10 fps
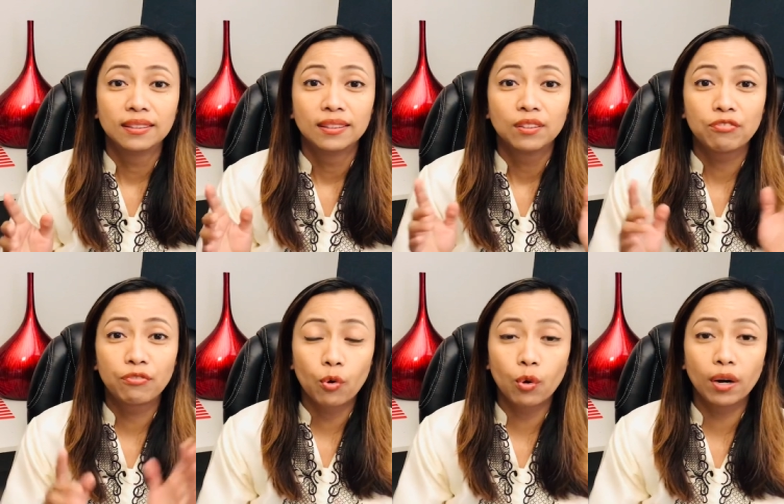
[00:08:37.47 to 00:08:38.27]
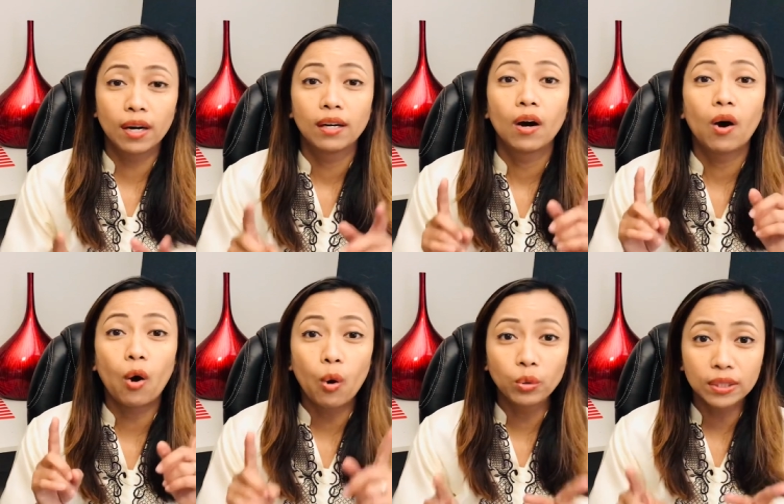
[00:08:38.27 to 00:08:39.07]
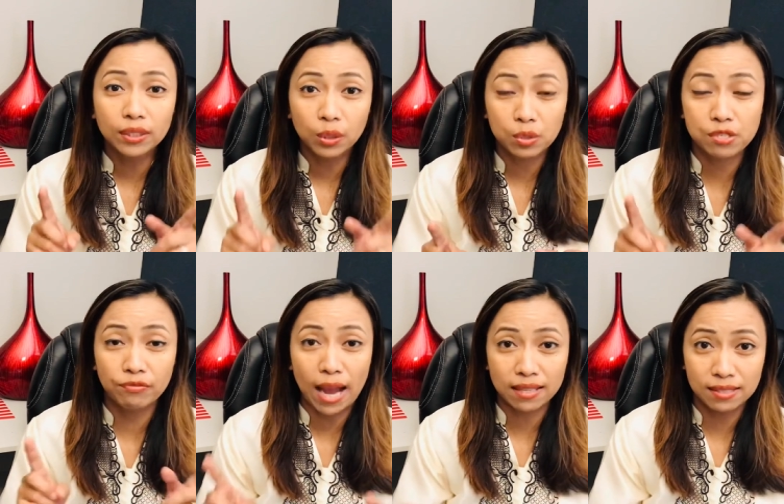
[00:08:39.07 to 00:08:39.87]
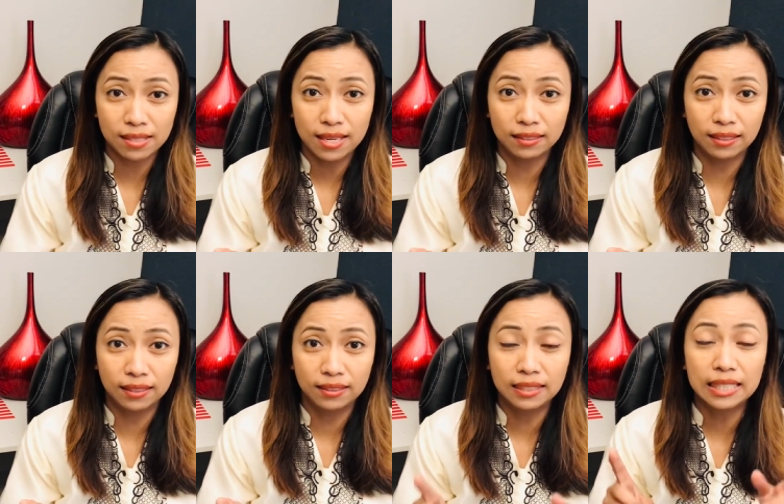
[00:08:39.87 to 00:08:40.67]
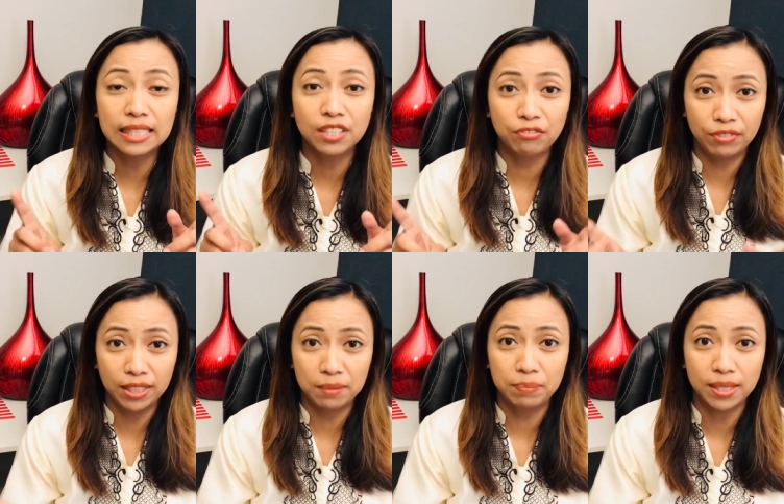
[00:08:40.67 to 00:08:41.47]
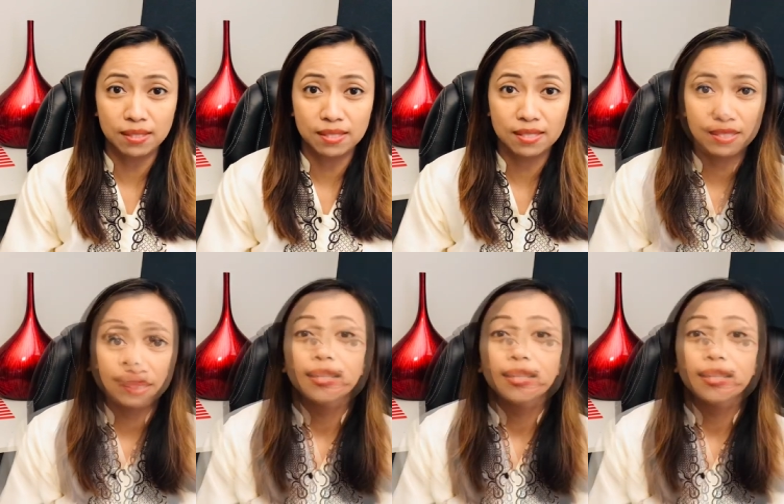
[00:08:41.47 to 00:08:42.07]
for only those vaccinated in the Philippines?